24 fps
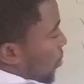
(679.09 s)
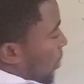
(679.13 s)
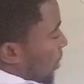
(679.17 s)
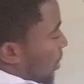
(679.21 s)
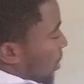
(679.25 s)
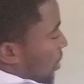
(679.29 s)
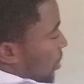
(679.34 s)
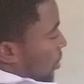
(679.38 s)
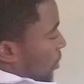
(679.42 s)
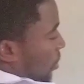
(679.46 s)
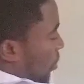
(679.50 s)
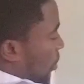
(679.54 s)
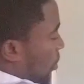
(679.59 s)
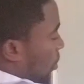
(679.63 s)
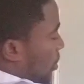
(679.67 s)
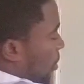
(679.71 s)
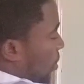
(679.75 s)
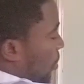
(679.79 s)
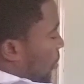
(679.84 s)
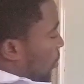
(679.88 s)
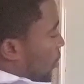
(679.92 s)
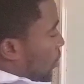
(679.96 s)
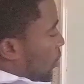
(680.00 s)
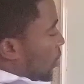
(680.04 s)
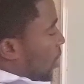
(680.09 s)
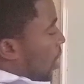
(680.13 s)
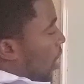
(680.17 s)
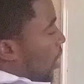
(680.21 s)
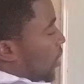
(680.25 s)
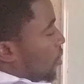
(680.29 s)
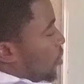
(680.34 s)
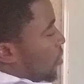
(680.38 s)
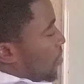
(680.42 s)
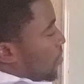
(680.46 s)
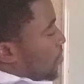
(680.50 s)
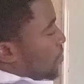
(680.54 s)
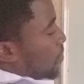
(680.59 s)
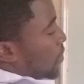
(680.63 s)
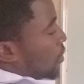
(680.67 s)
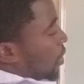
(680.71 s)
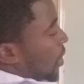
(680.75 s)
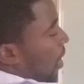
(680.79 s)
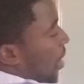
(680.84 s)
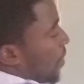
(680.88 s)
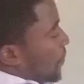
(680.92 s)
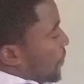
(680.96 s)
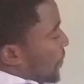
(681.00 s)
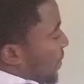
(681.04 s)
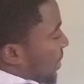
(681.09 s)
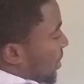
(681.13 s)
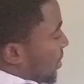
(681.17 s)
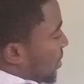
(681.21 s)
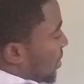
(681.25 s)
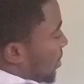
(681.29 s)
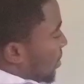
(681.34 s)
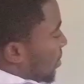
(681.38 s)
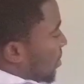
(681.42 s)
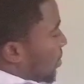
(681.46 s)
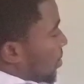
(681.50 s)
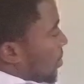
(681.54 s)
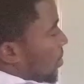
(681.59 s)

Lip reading: which is sodium sulfate